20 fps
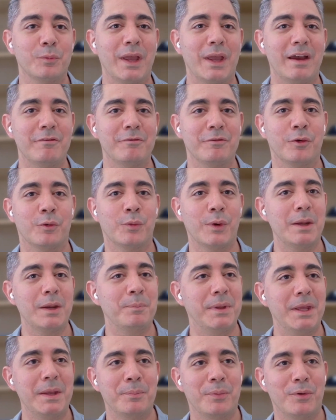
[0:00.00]
have
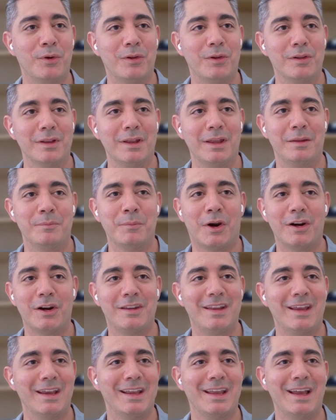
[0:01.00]
great people in
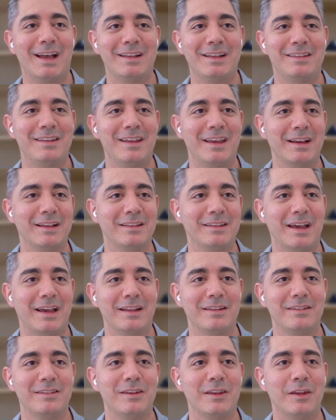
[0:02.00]
MarTech, AdTech
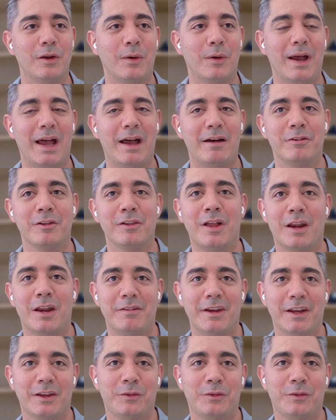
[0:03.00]
that, have a lot of